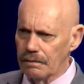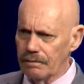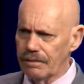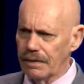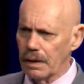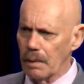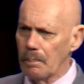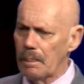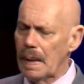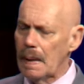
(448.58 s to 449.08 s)
for
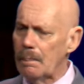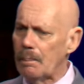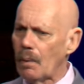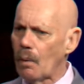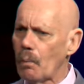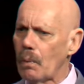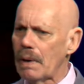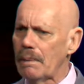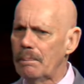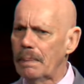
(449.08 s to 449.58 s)
the
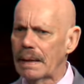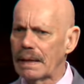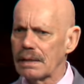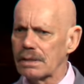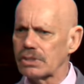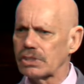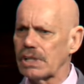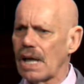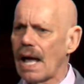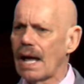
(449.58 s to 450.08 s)
people we've been
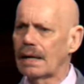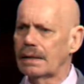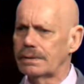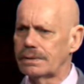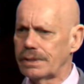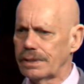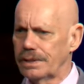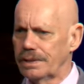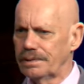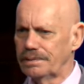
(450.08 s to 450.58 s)
assigned
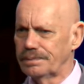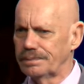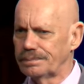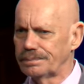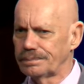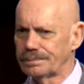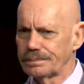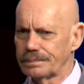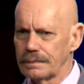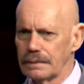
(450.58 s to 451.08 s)
to.
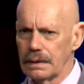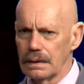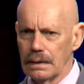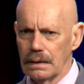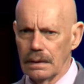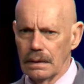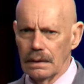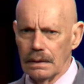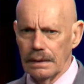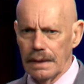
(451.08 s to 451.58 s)

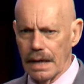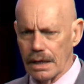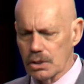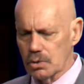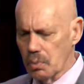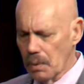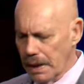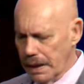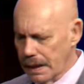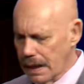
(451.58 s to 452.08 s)

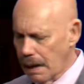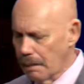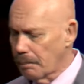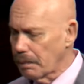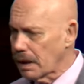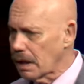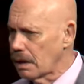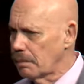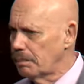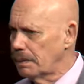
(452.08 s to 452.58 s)
Next week,
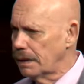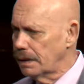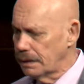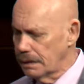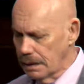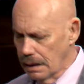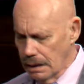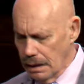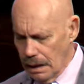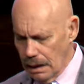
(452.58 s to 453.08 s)
I'm going to
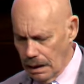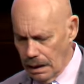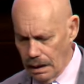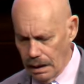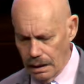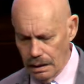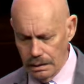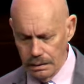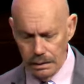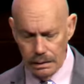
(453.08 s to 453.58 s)
be,
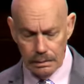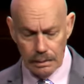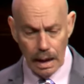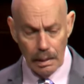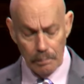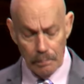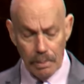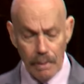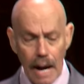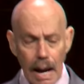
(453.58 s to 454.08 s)
uh,
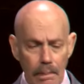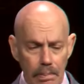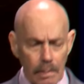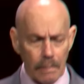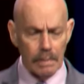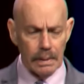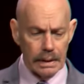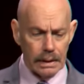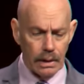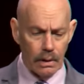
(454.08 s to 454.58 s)
I'm
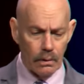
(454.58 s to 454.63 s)
probably